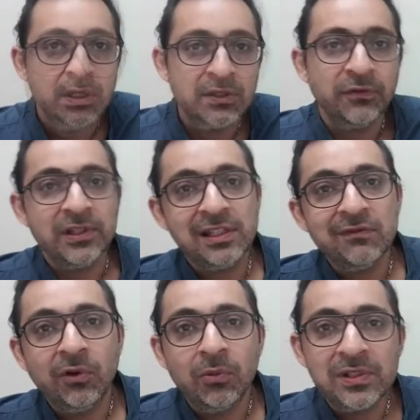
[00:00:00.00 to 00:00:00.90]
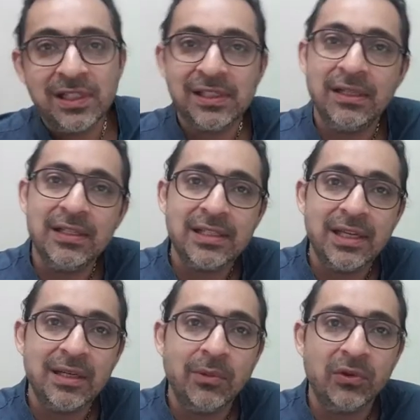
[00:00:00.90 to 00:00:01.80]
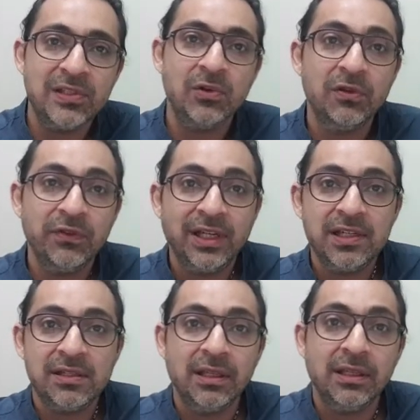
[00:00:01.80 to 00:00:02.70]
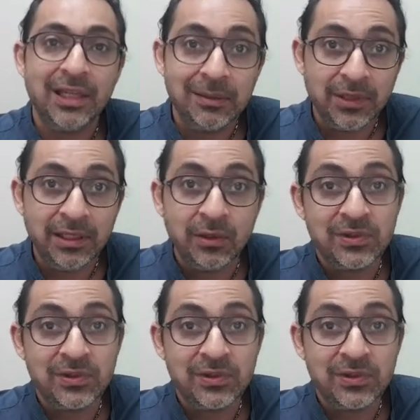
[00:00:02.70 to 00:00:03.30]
So first and foremost, let's understand about this notification in the timeline.